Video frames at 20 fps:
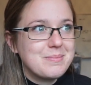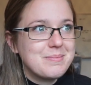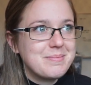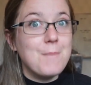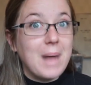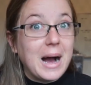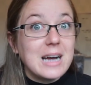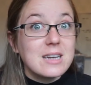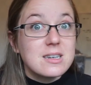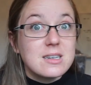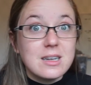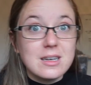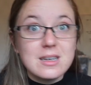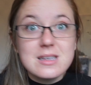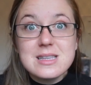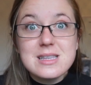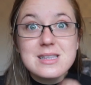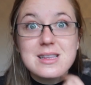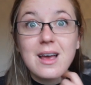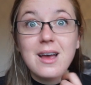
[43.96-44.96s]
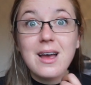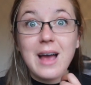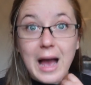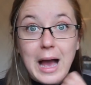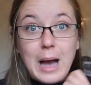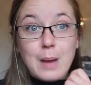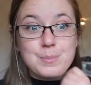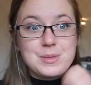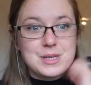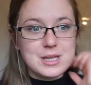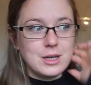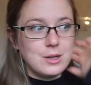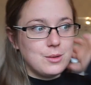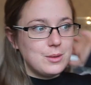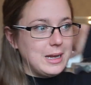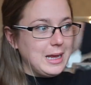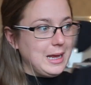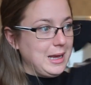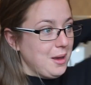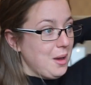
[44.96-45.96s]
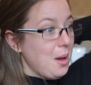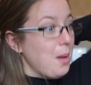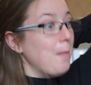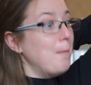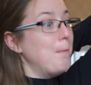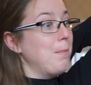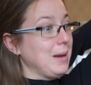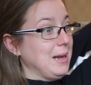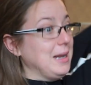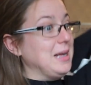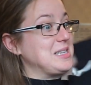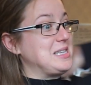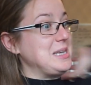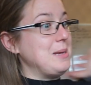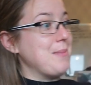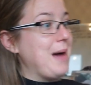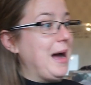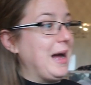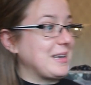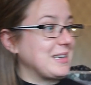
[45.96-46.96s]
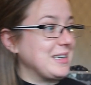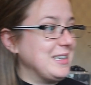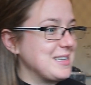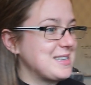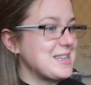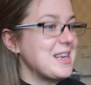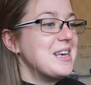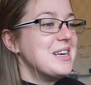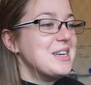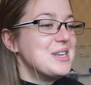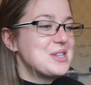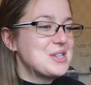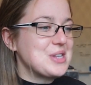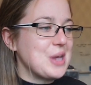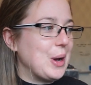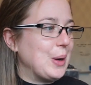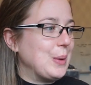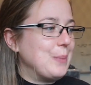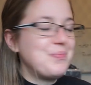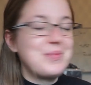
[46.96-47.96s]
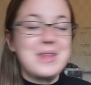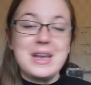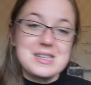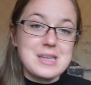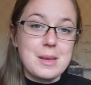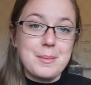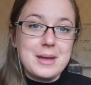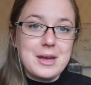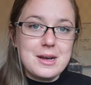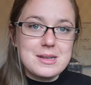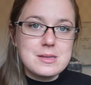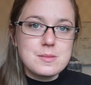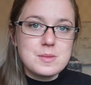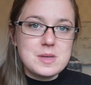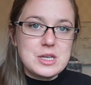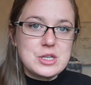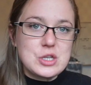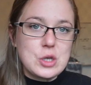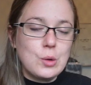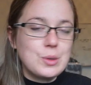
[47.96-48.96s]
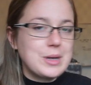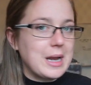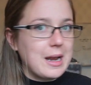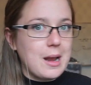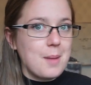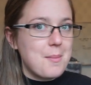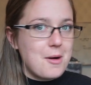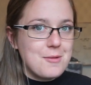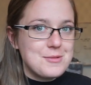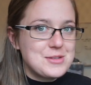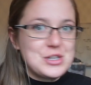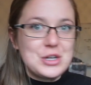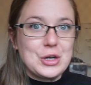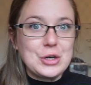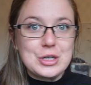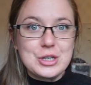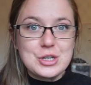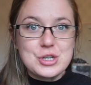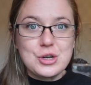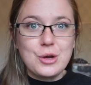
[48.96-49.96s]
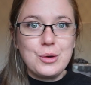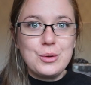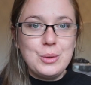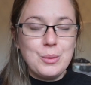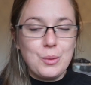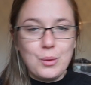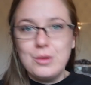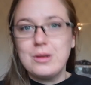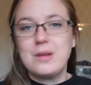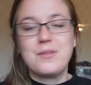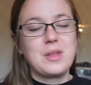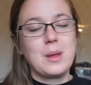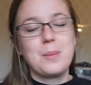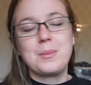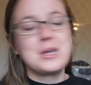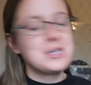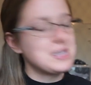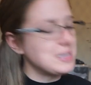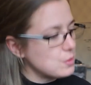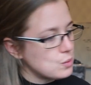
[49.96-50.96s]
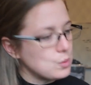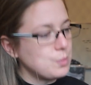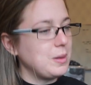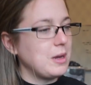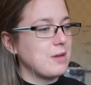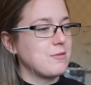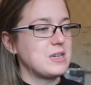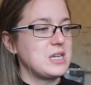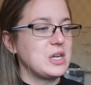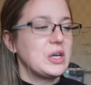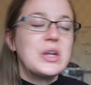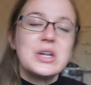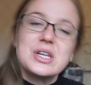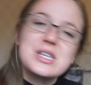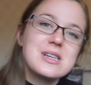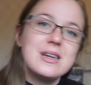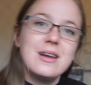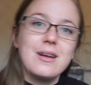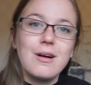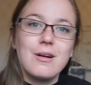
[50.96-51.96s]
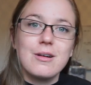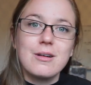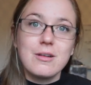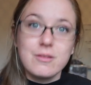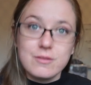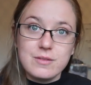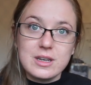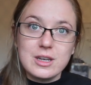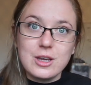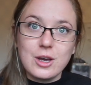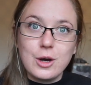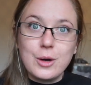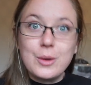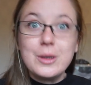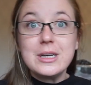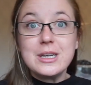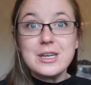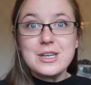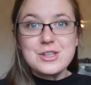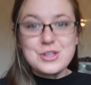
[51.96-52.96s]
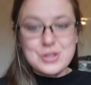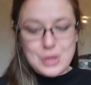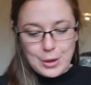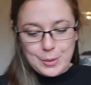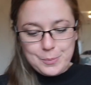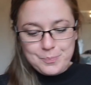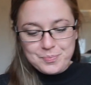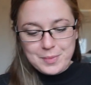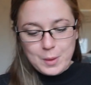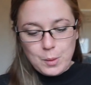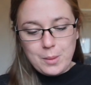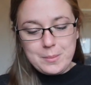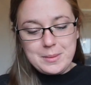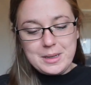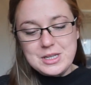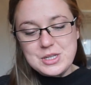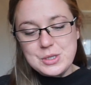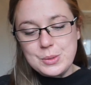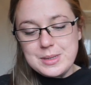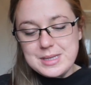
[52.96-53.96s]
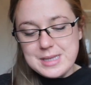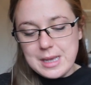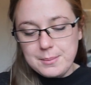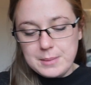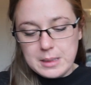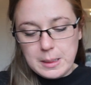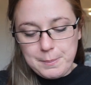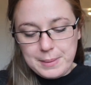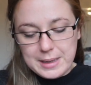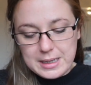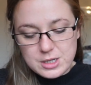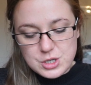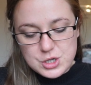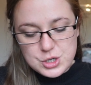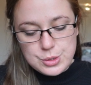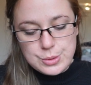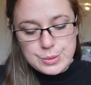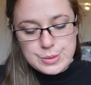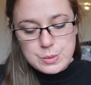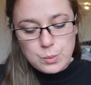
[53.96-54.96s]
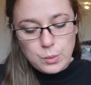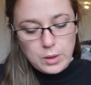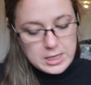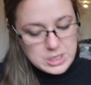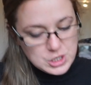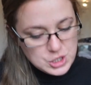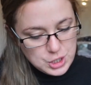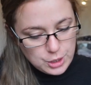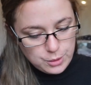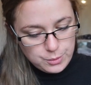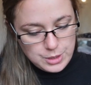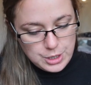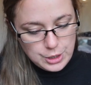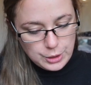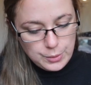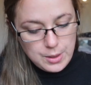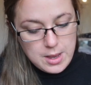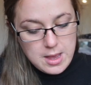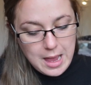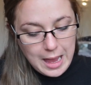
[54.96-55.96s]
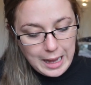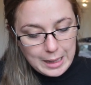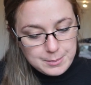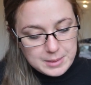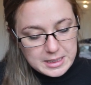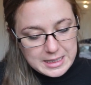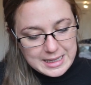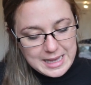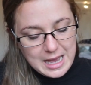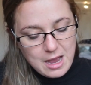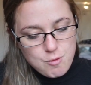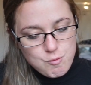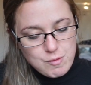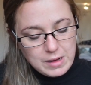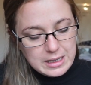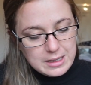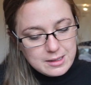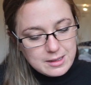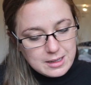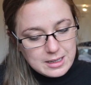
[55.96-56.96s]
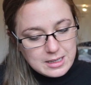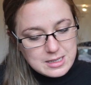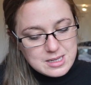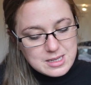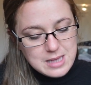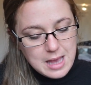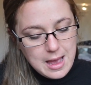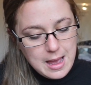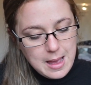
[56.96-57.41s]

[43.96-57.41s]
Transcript: Madness. Absolutely bloody madness. So that's how many items I sold, and I'm obviously not going to show you all of them because this would be a ridiculously long video. So what I'm going to do is I'm going to pick and choose what I show you, and I'm going to get a really nice